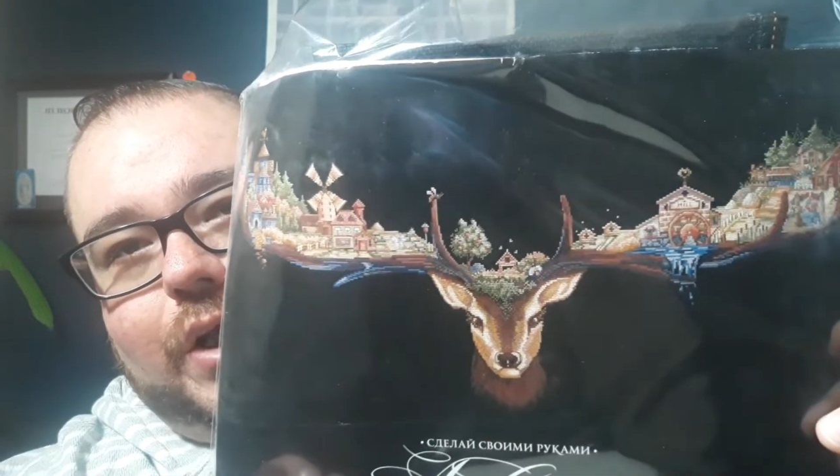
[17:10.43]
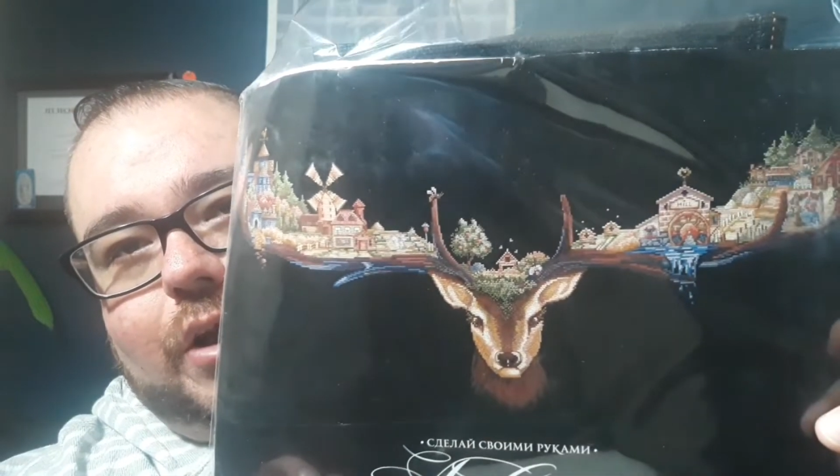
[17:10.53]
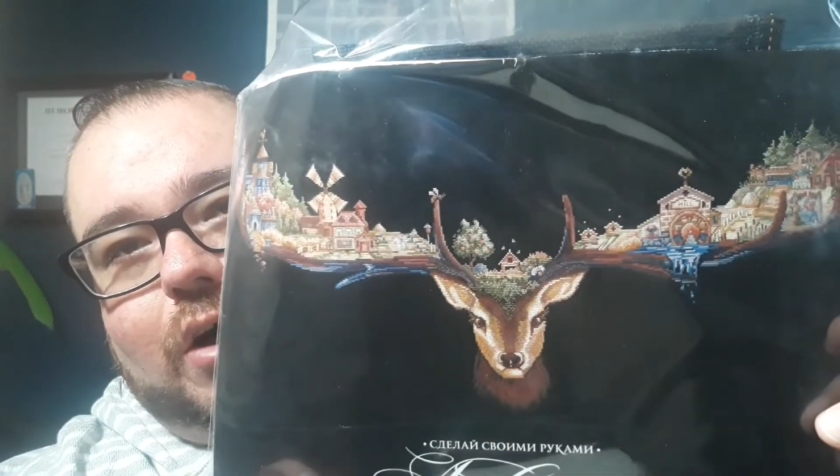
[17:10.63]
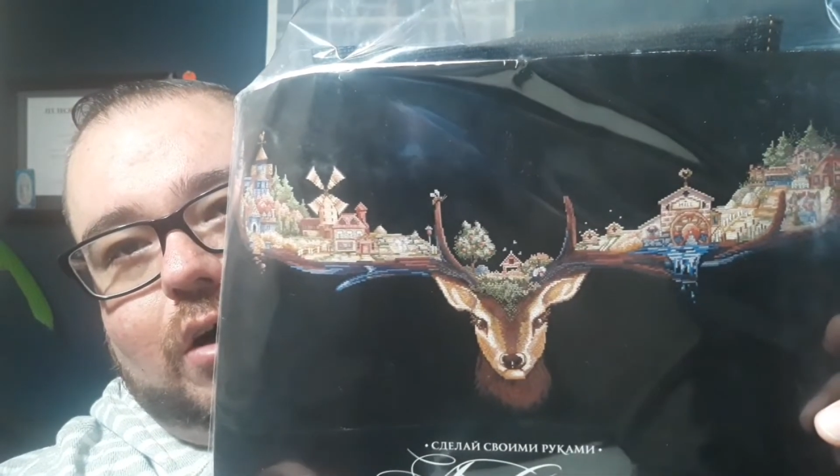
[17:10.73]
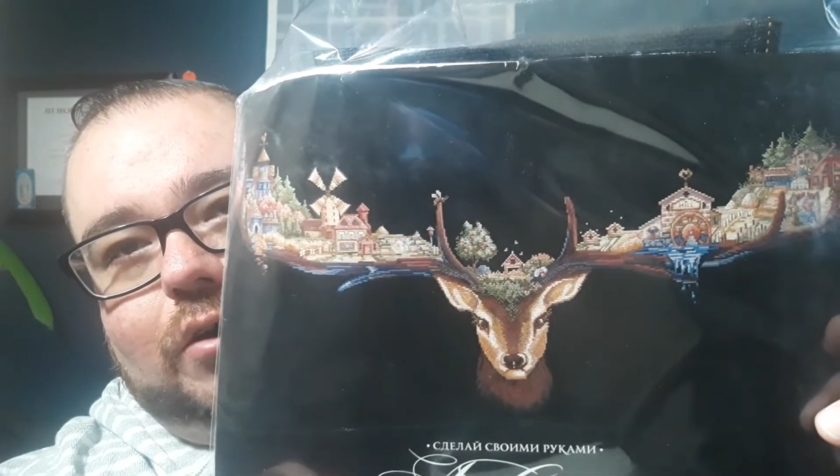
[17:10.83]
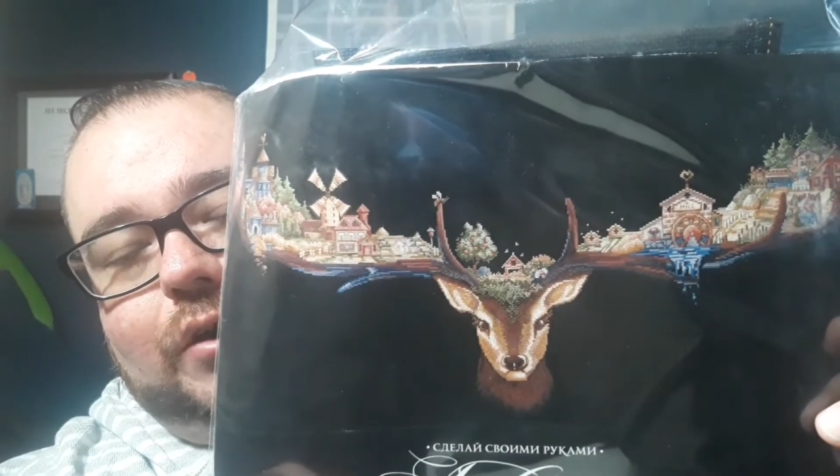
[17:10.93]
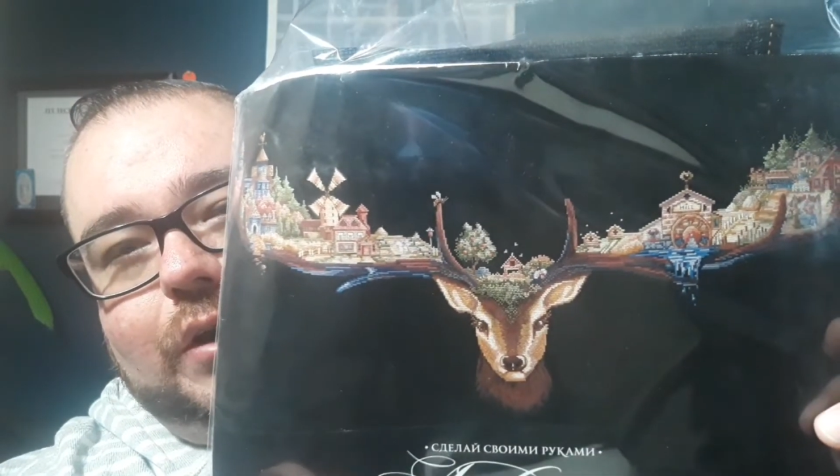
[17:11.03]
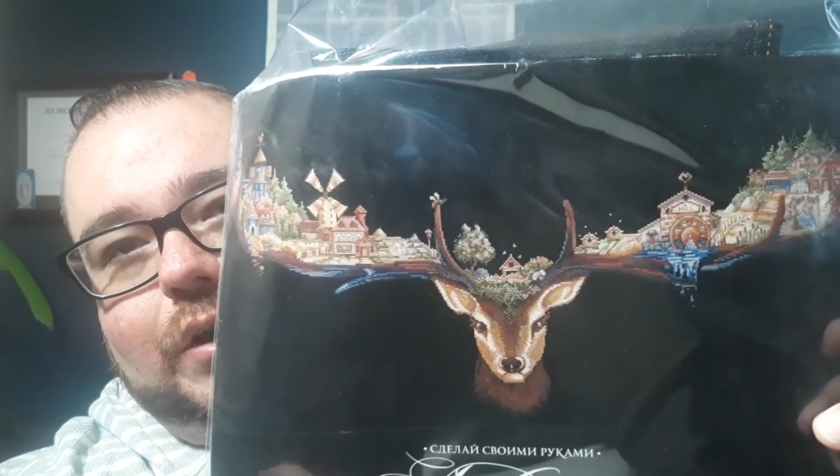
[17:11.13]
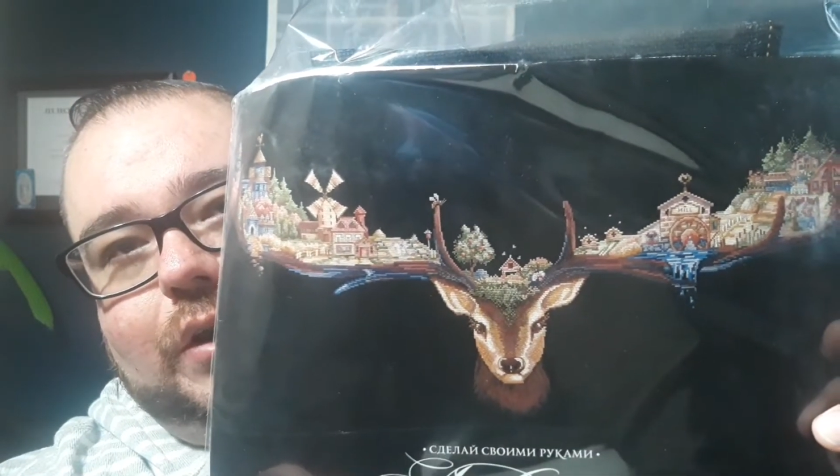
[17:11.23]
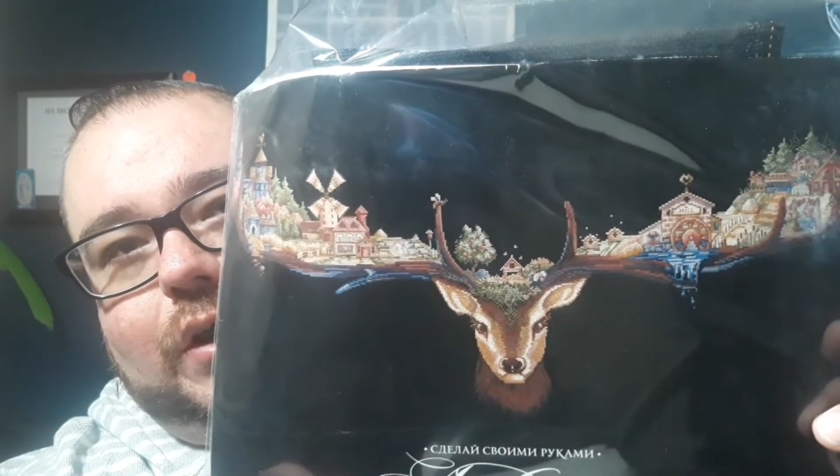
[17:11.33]
is called
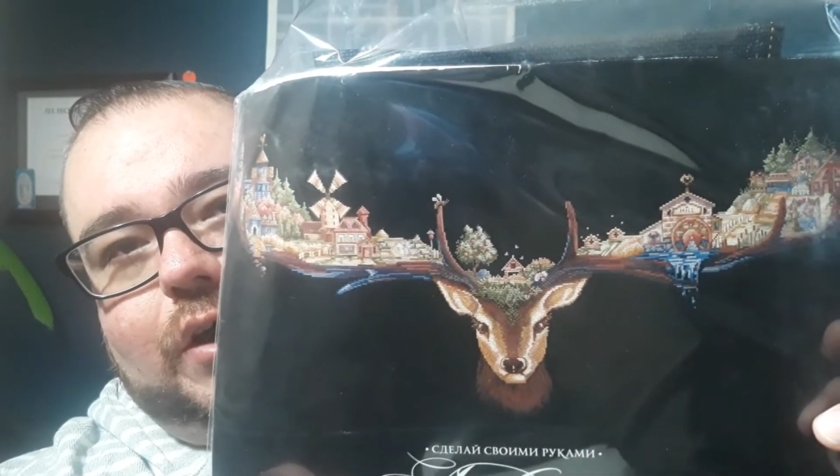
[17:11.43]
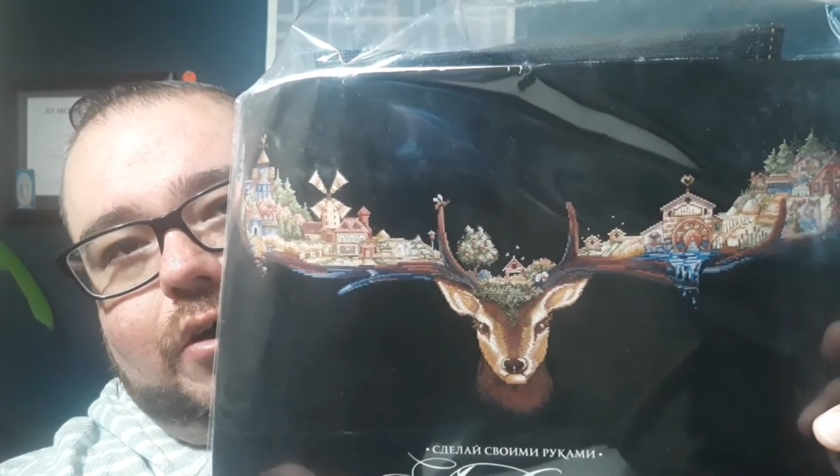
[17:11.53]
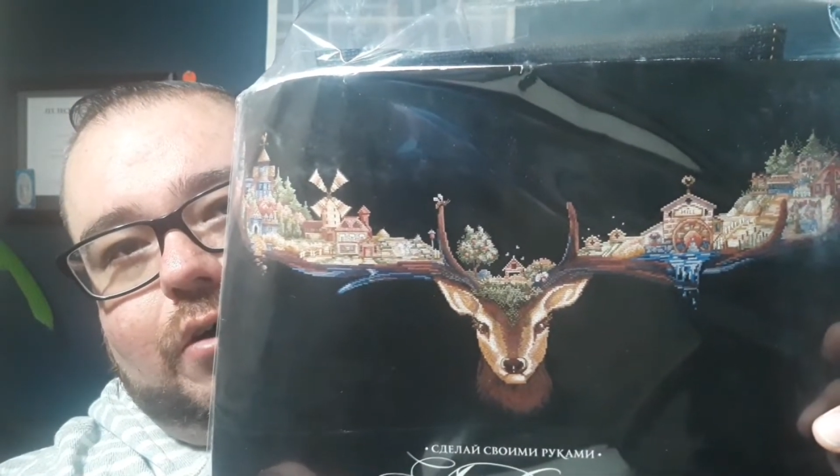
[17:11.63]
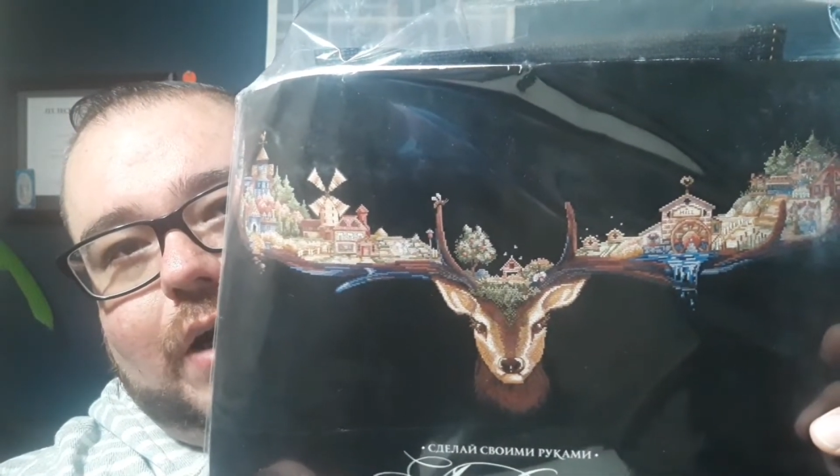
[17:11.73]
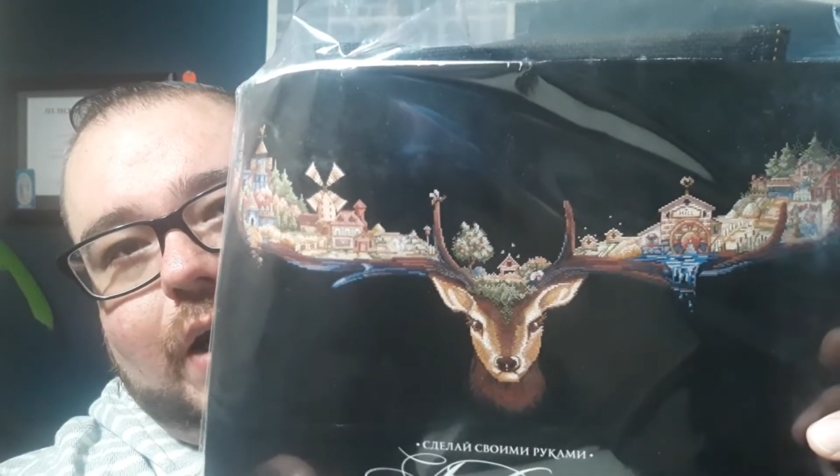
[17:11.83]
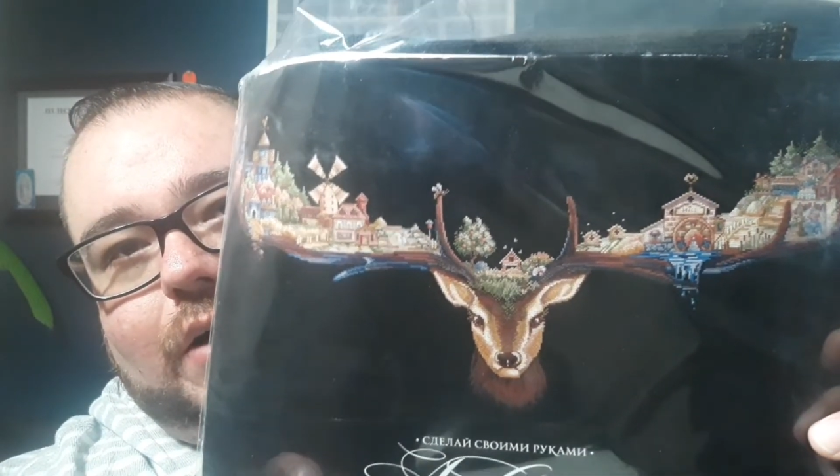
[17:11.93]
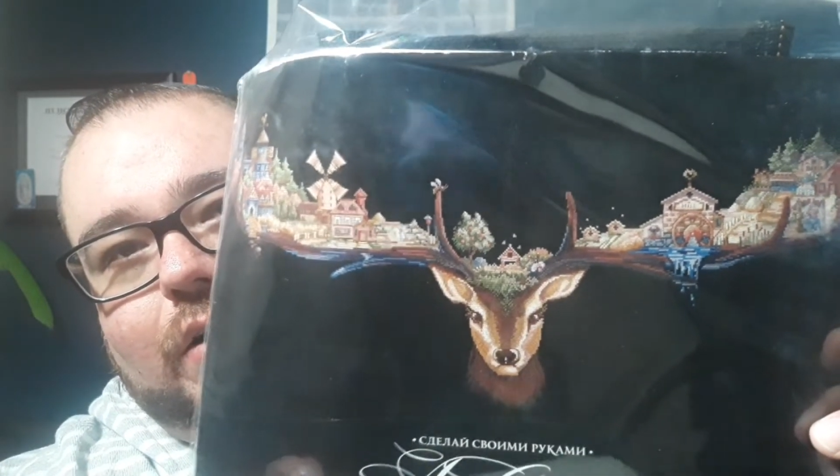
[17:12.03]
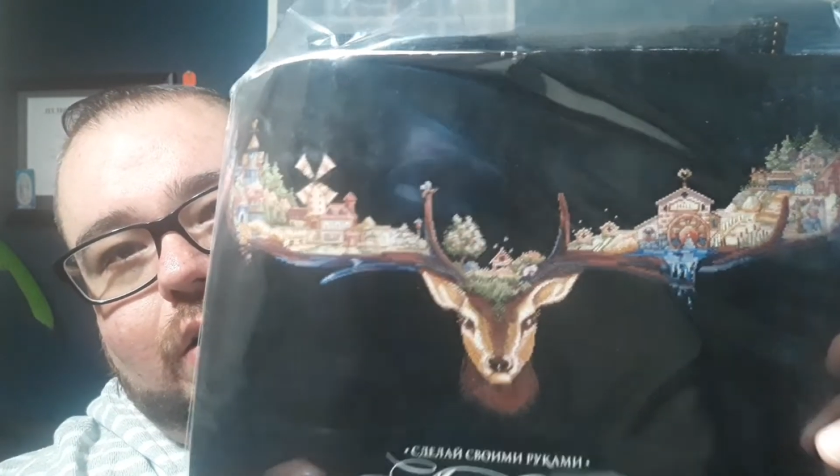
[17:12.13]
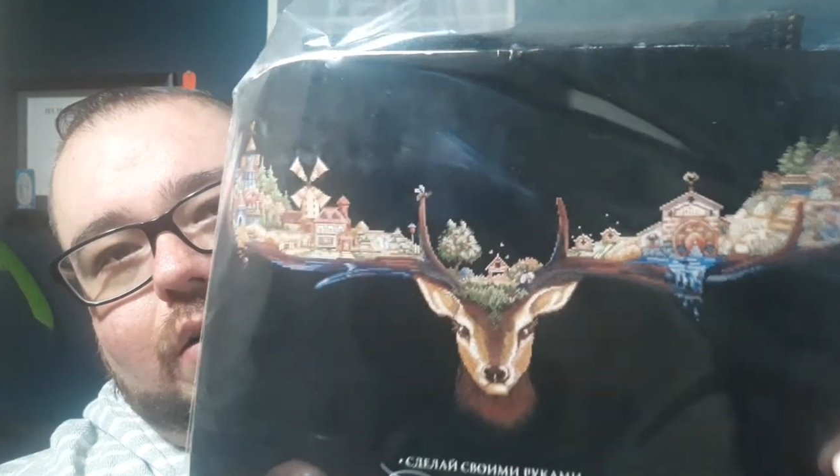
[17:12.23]
Deerland.